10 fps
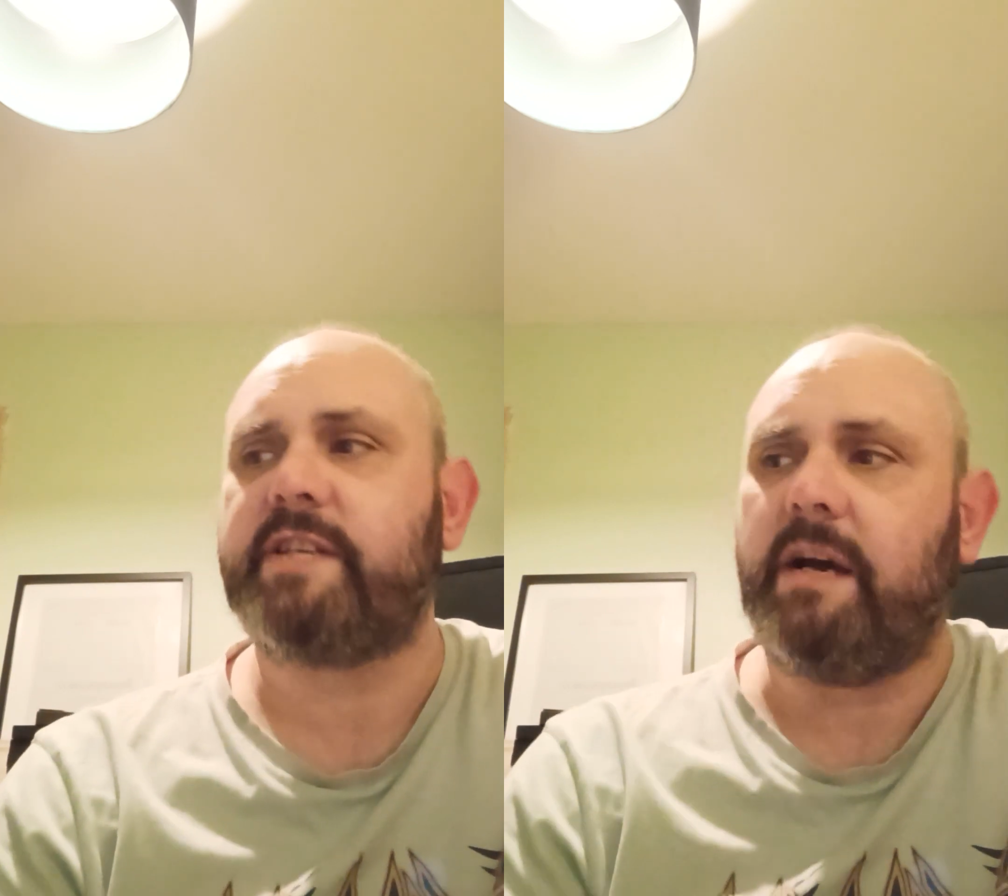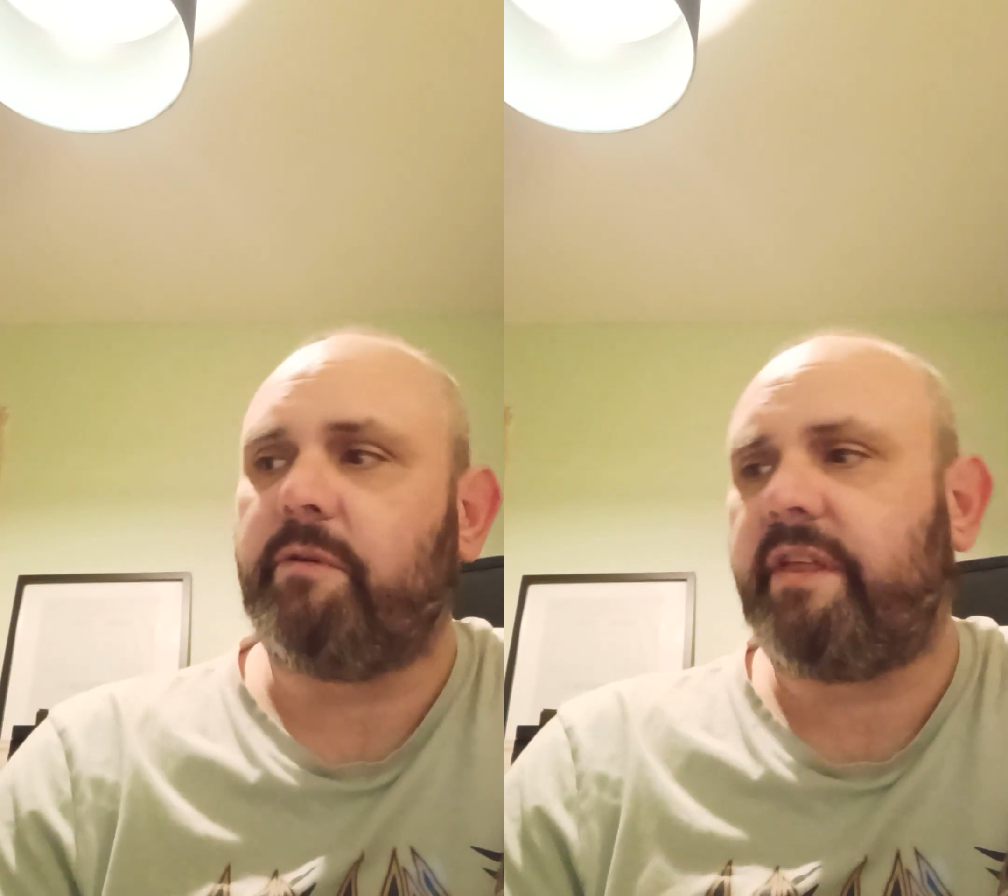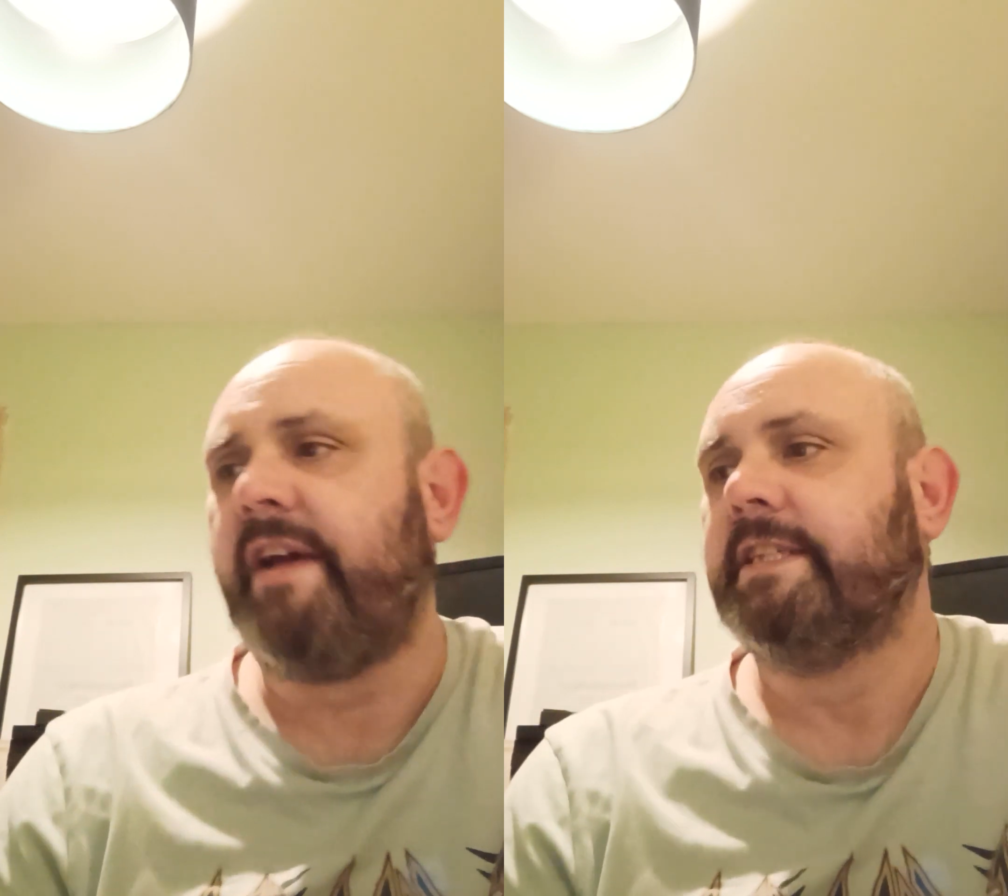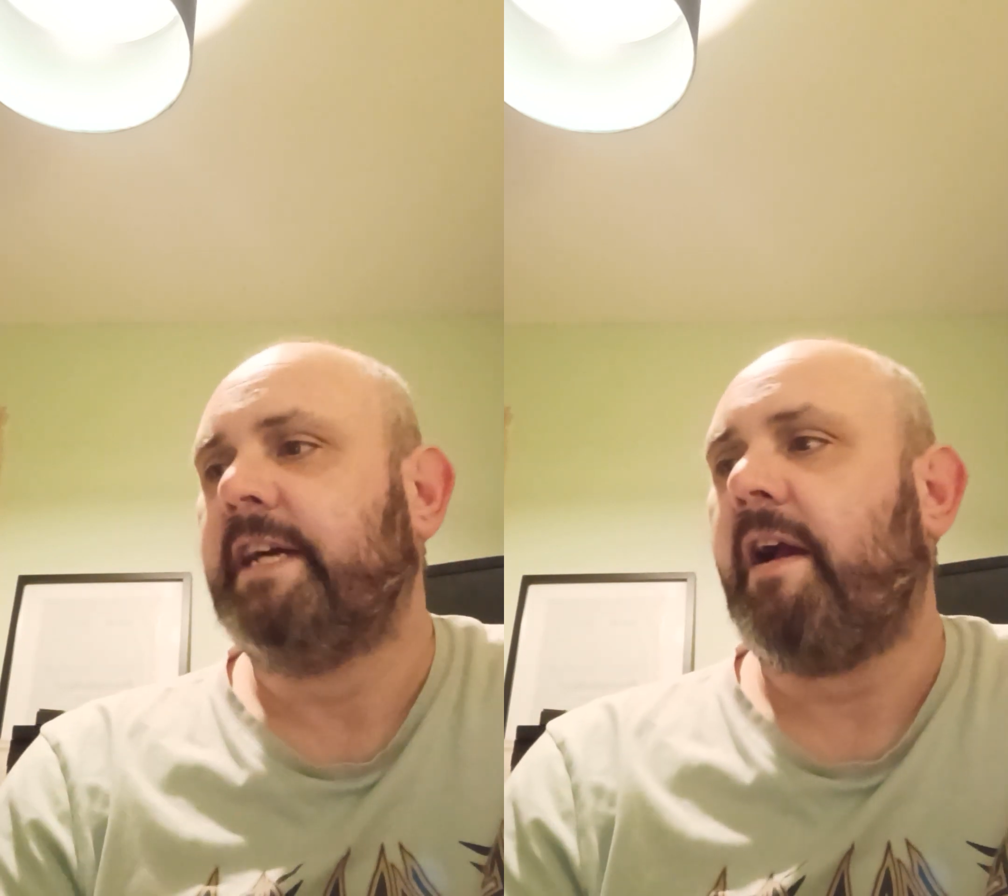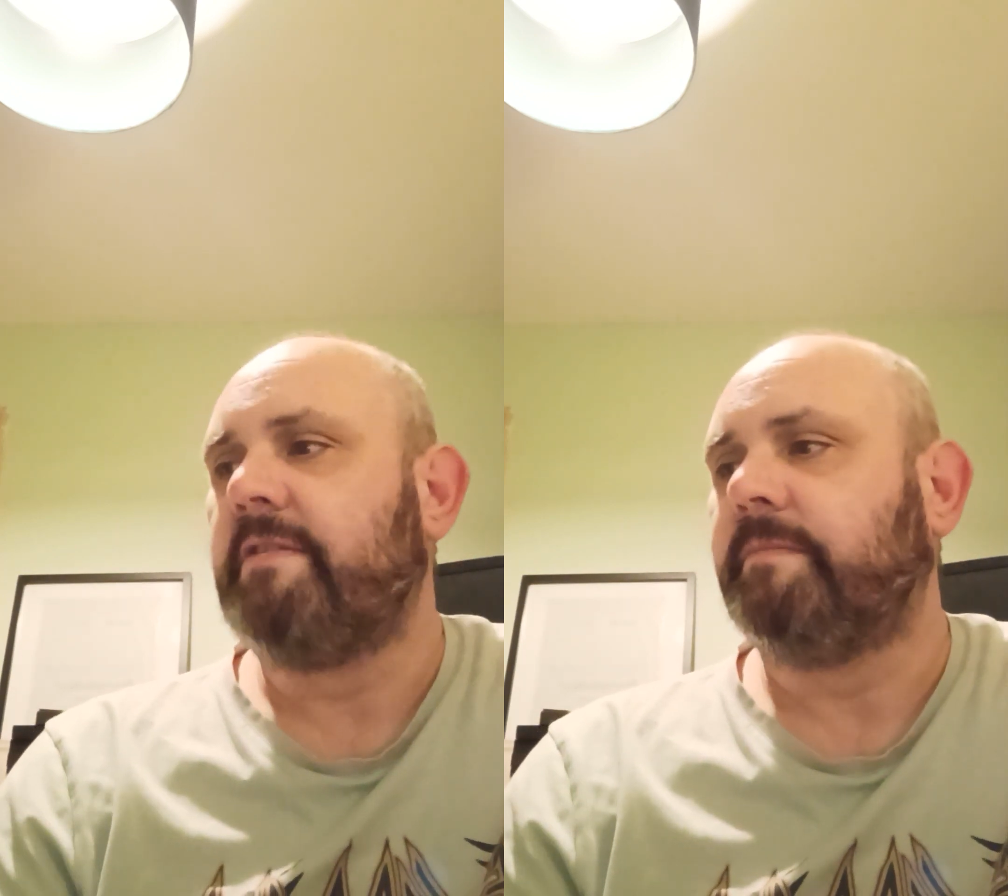south,
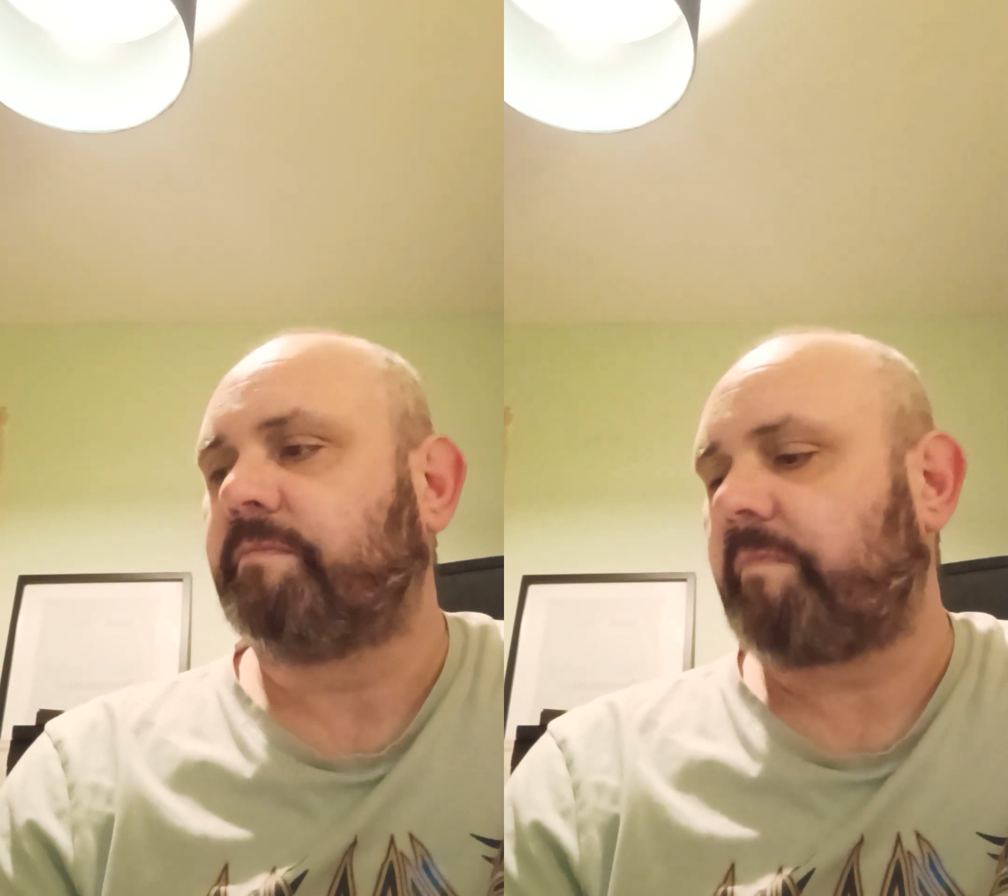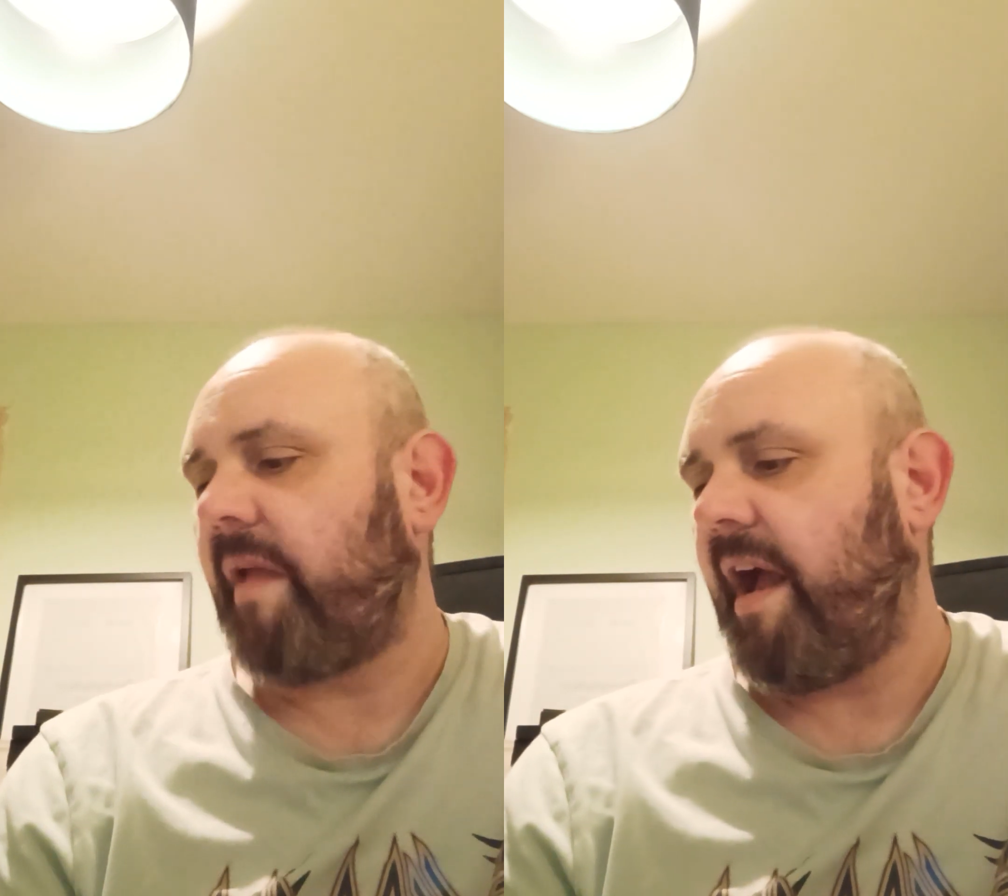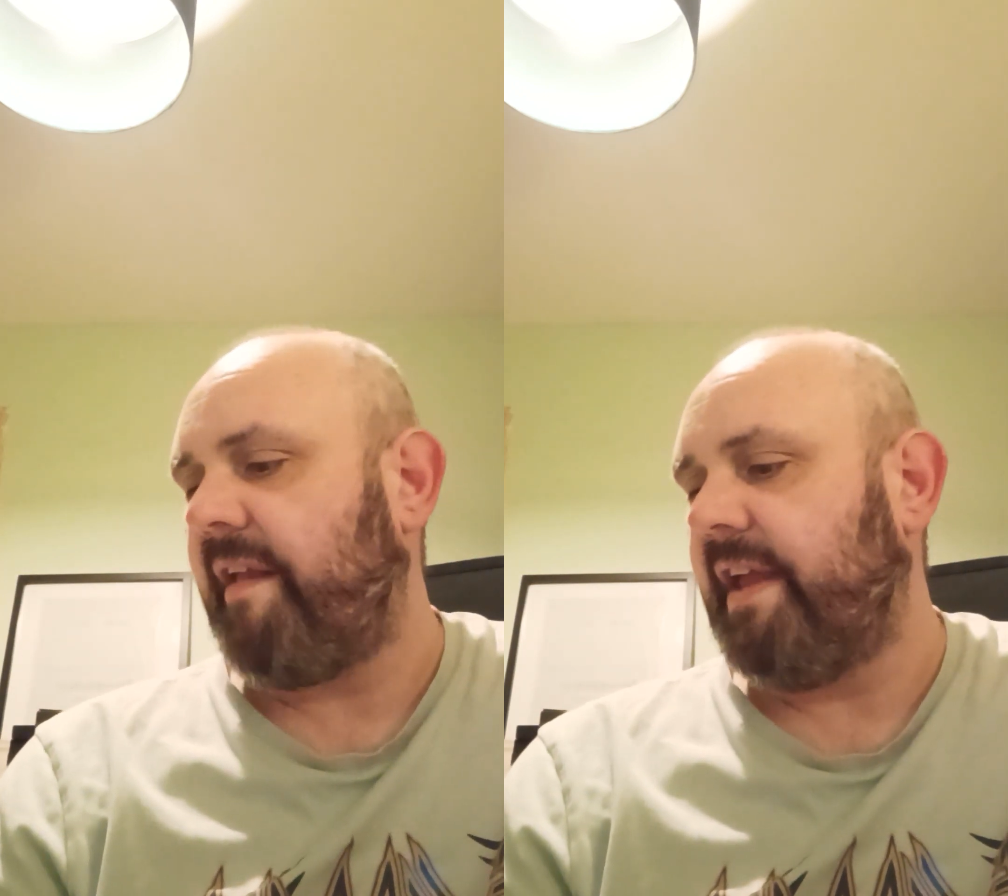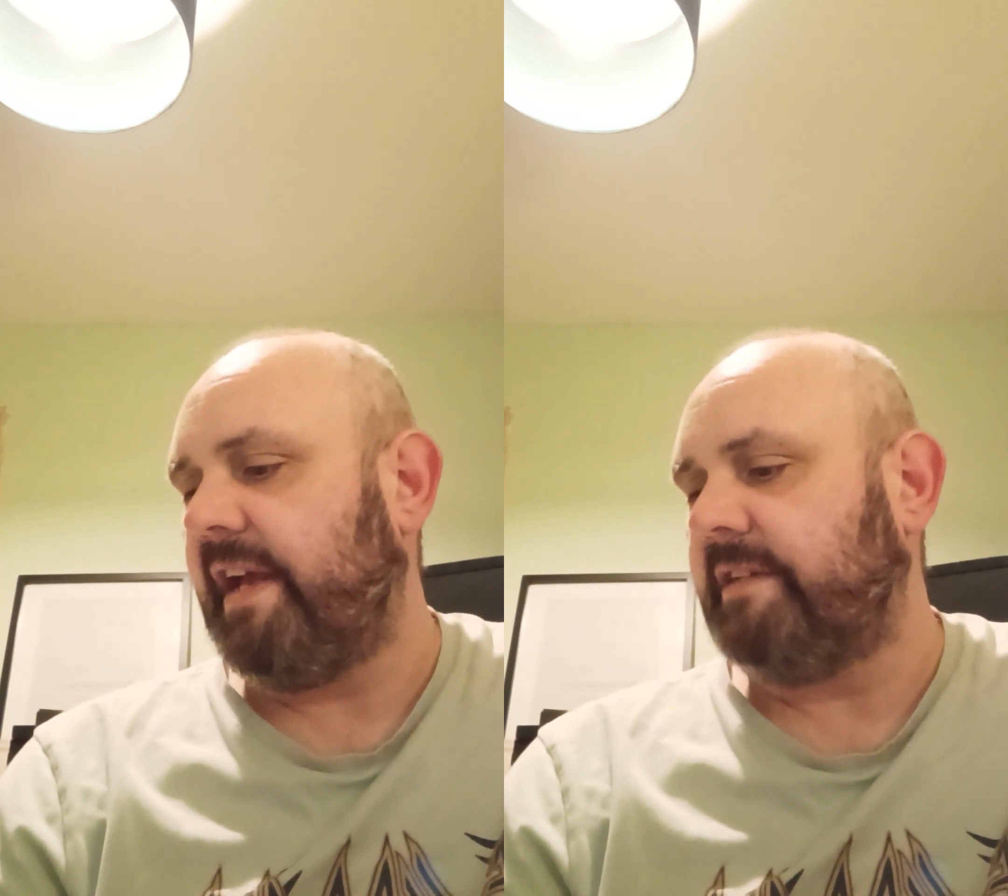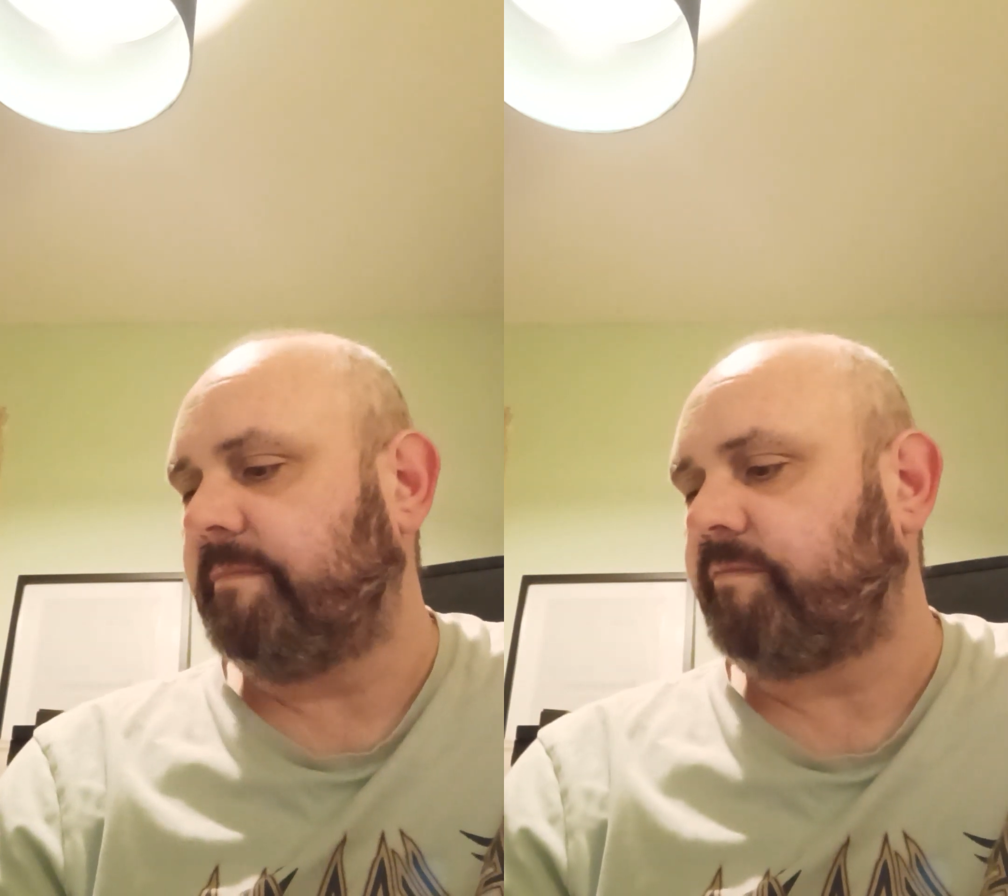
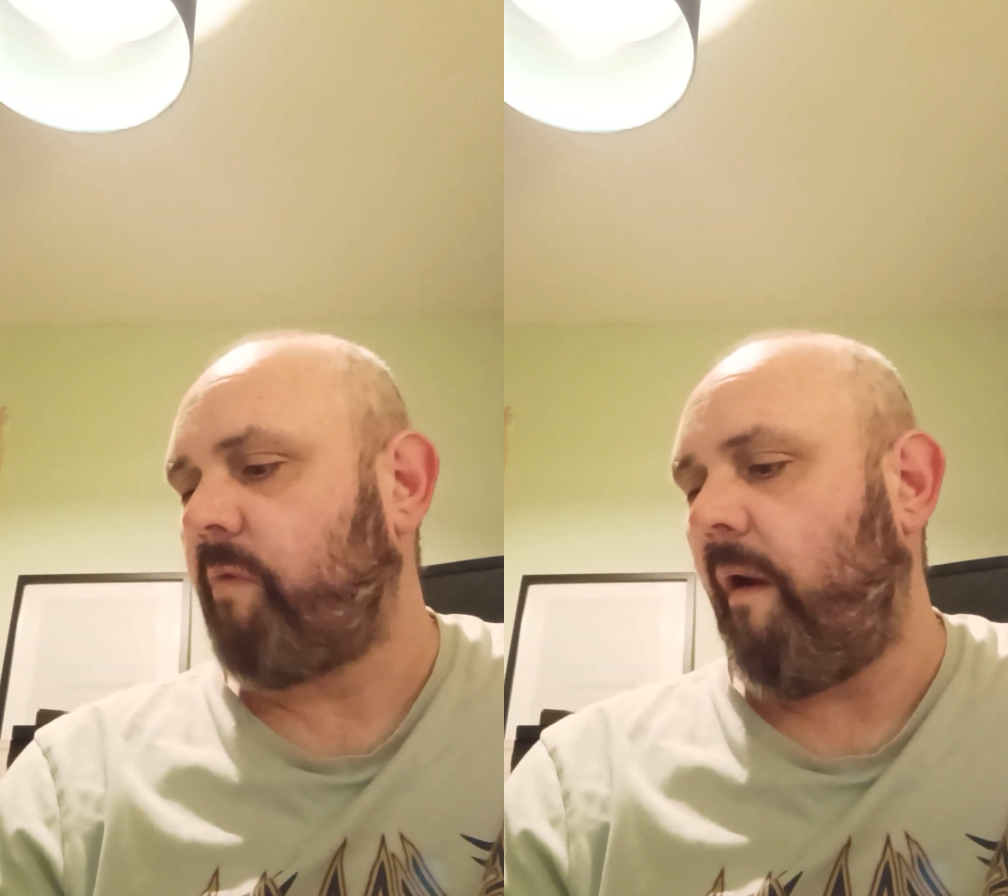and